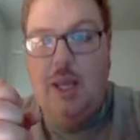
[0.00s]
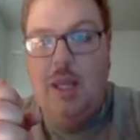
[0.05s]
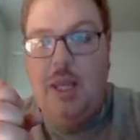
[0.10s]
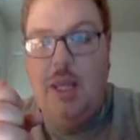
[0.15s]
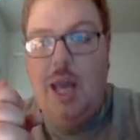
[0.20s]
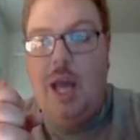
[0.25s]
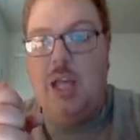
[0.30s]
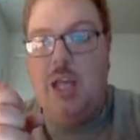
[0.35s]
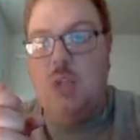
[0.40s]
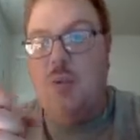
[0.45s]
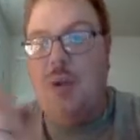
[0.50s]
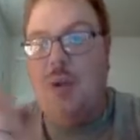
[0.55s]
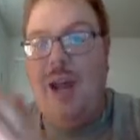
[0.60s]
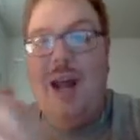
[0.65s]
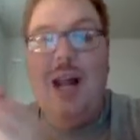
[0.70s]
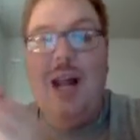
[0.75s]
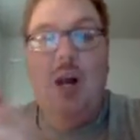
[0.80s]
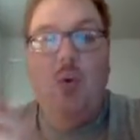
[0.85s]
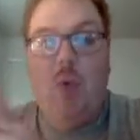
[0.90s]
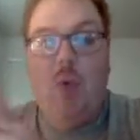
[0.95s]
Yes, we
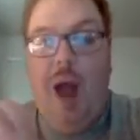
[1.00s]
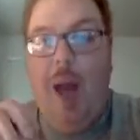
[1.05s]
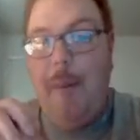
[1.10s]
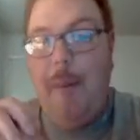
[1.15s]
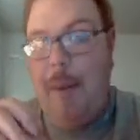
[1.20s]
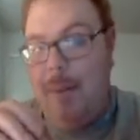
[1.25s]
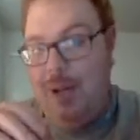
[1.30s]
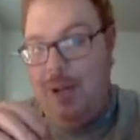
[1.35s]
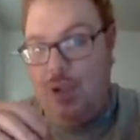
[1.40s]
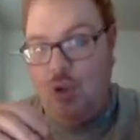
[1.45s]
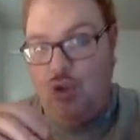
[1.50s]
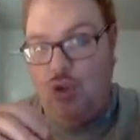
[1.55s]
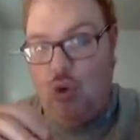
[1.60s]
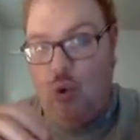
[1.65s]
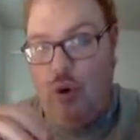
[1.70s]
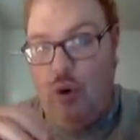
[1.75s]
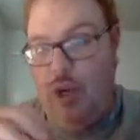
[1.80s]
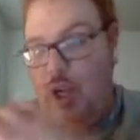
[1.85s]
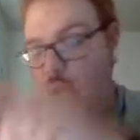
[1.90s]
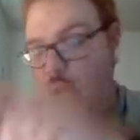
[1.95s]
kind of wrap up his
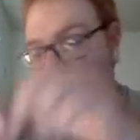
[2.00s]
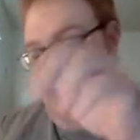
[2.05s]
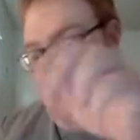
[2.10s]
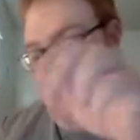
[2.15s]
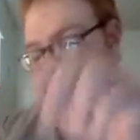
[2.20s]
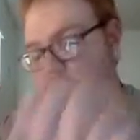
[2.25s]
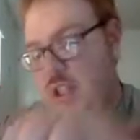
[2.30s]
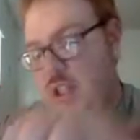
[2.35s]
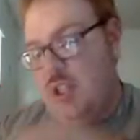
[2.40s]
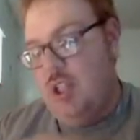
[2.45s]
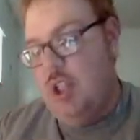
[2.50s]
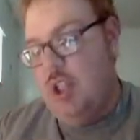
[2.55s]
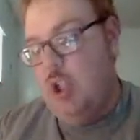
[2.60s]
story here for this